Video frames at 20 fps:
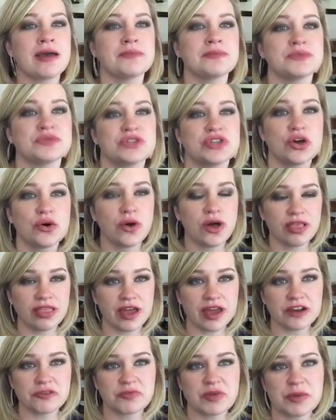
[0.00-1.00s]
So a
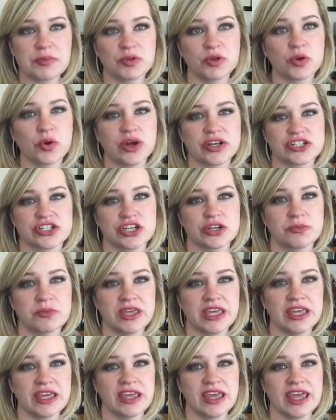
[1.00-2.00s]
lot of people question
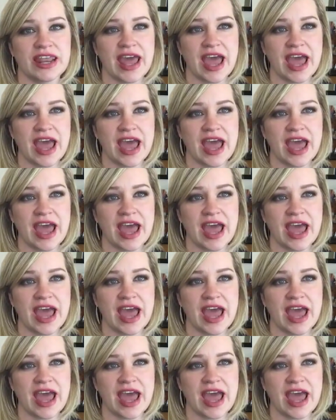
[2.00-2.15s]
me and